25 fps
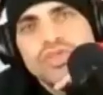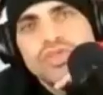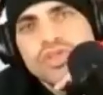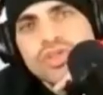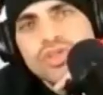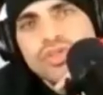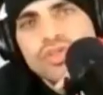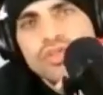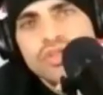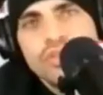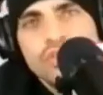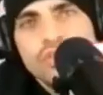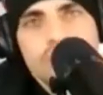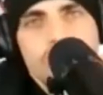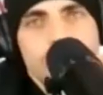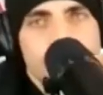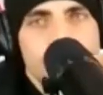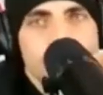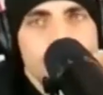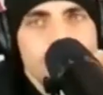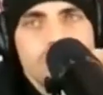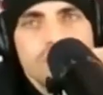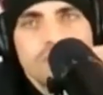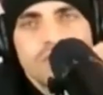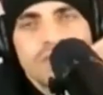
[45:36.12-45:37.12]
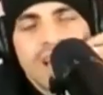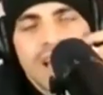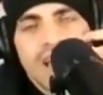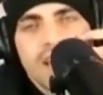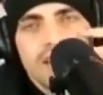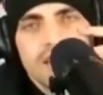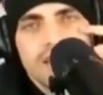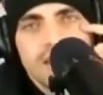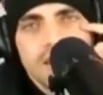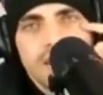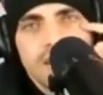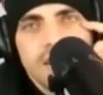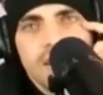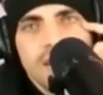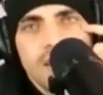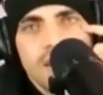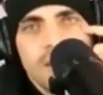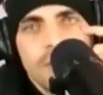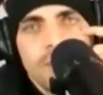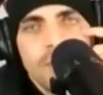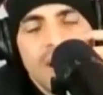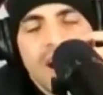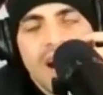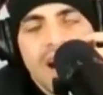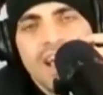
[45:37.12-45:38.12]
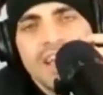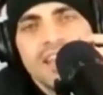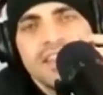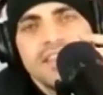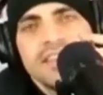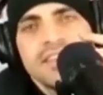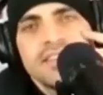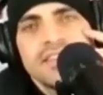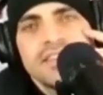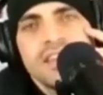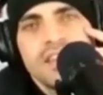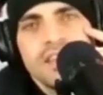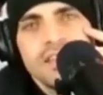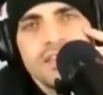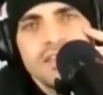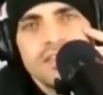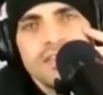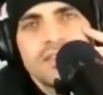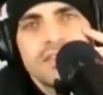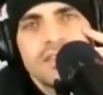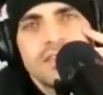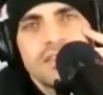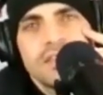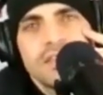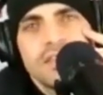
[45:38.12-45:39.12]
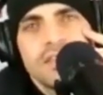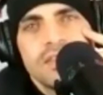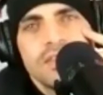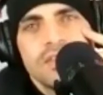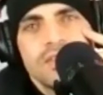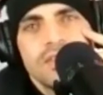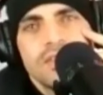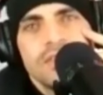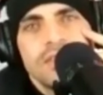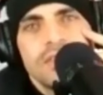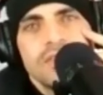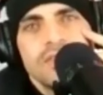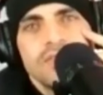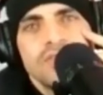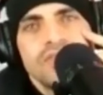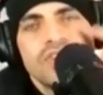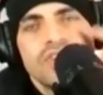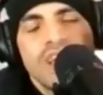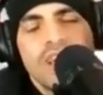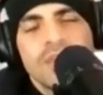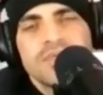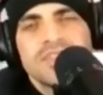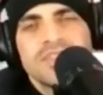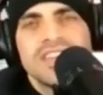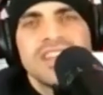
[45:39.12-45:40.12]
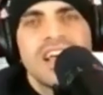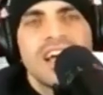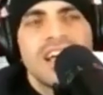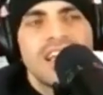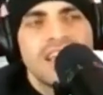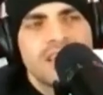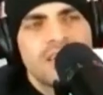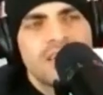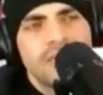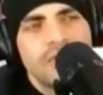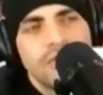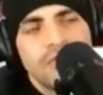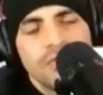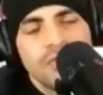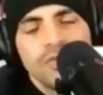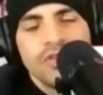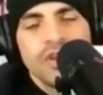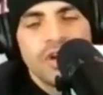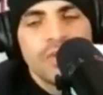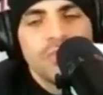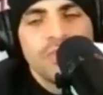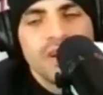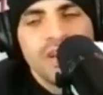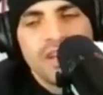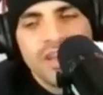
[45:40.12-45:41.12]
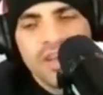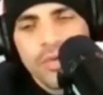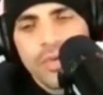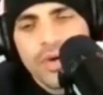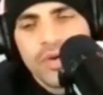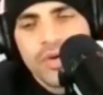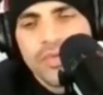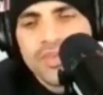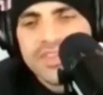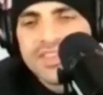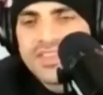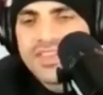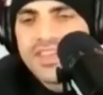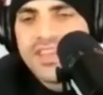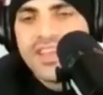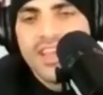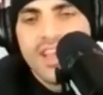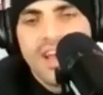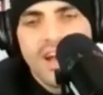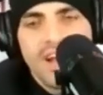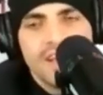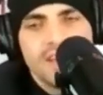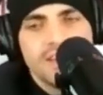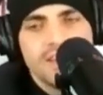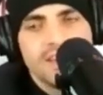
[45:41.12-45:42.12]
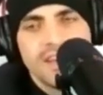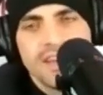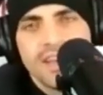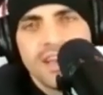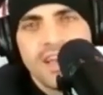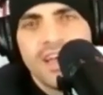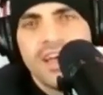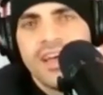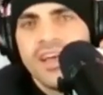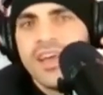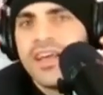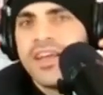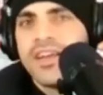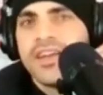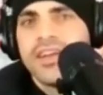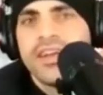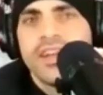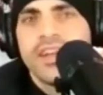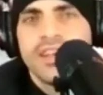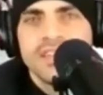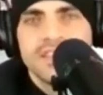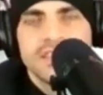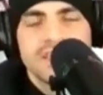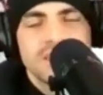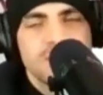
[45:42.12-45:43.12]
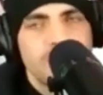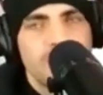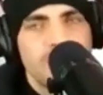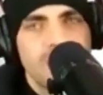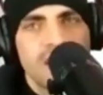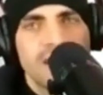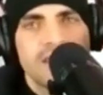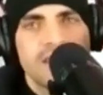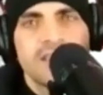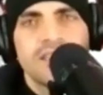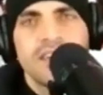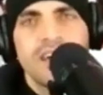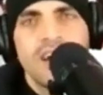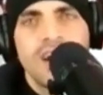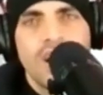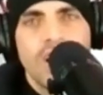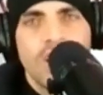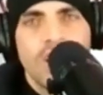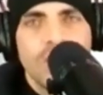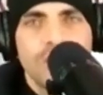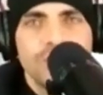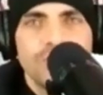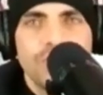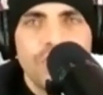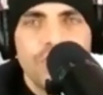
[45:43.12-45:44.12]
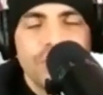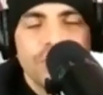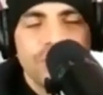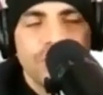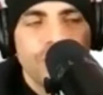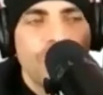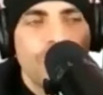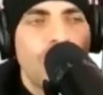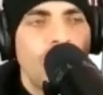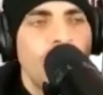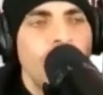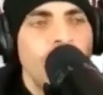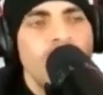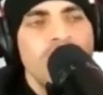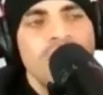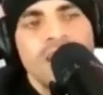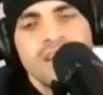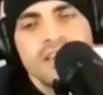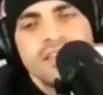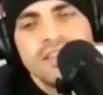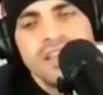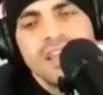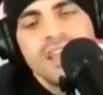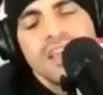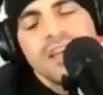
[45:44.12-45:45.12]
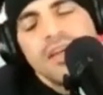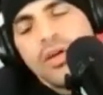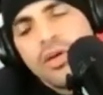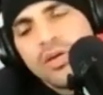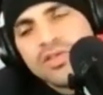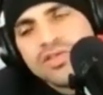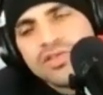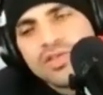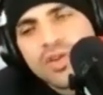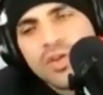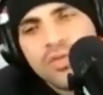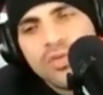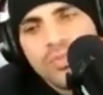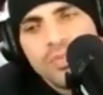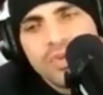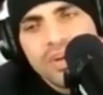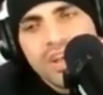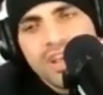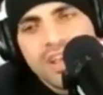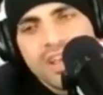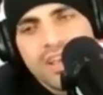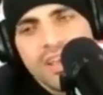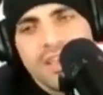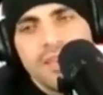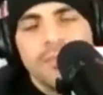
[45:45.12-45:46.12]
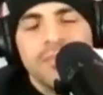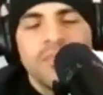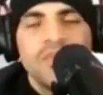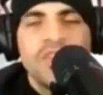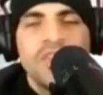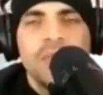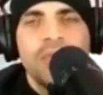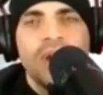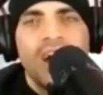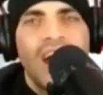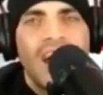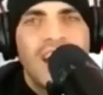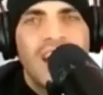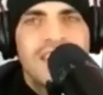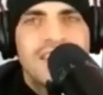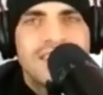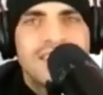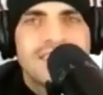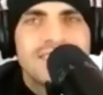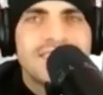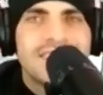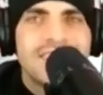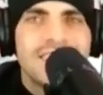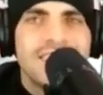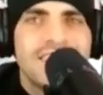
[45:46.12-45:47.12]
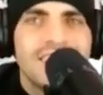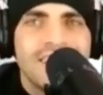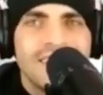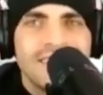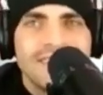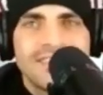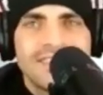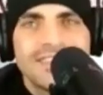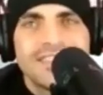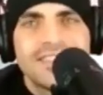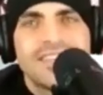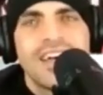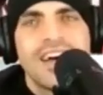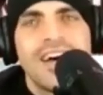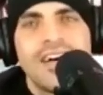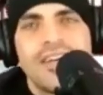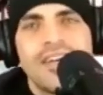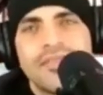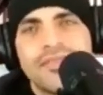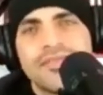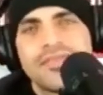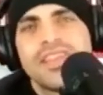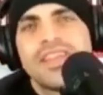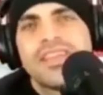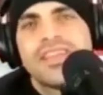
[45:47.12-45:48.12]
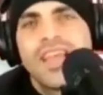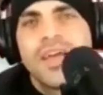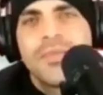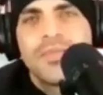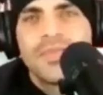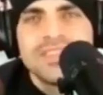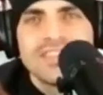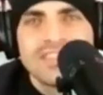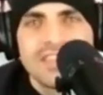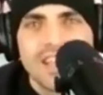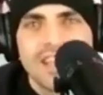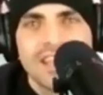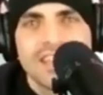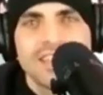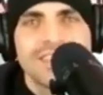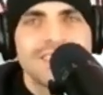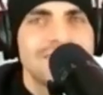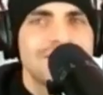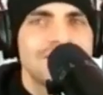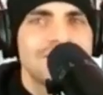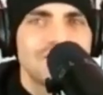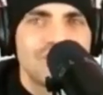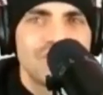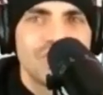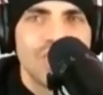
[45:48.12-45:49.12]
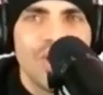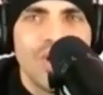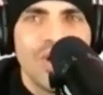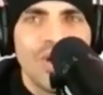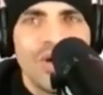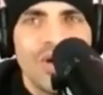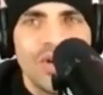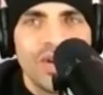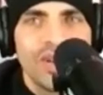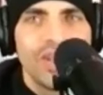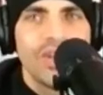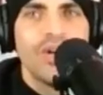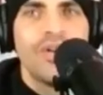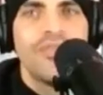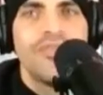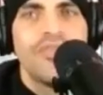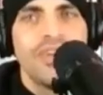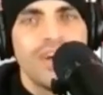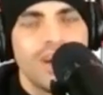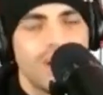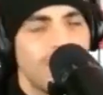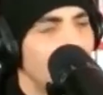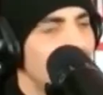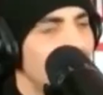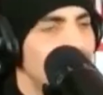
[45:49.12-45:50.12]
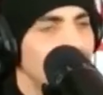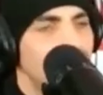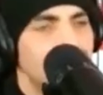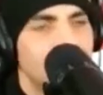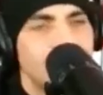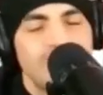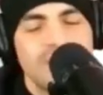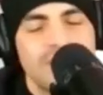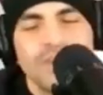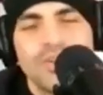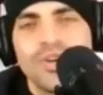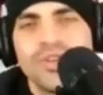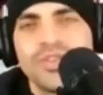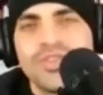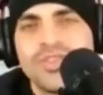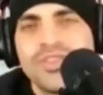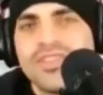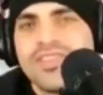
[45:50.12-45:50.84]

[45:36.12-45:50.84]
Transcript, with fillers: do you do like the behind the scenes, James? Like normally when we see either SmackDown or Raw, they also bring the behind the scenes stuff that happens, like the story of how they got